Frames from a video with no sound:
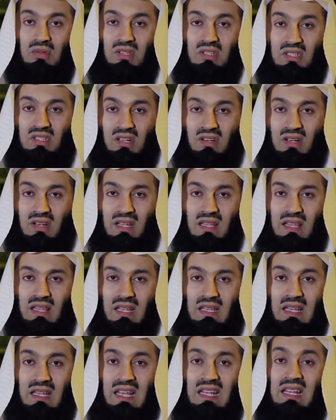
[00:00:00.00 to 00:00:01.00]
to the
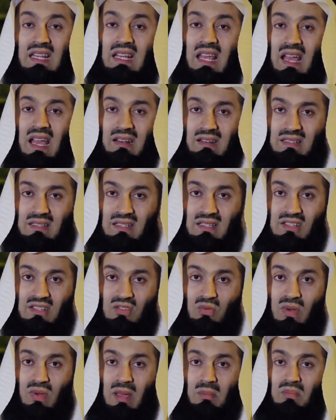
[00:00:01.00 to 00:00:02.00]
degree that in
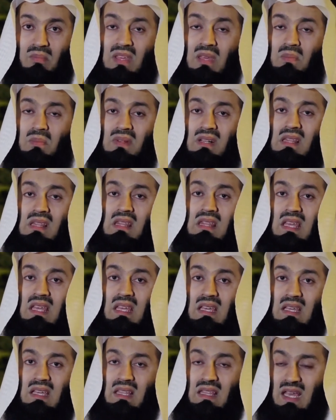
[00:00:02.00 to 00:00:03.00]
inheritance, where people
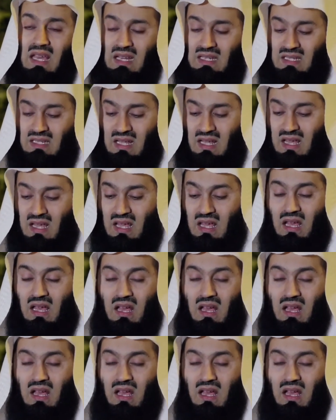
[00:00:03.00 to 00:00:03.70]
think that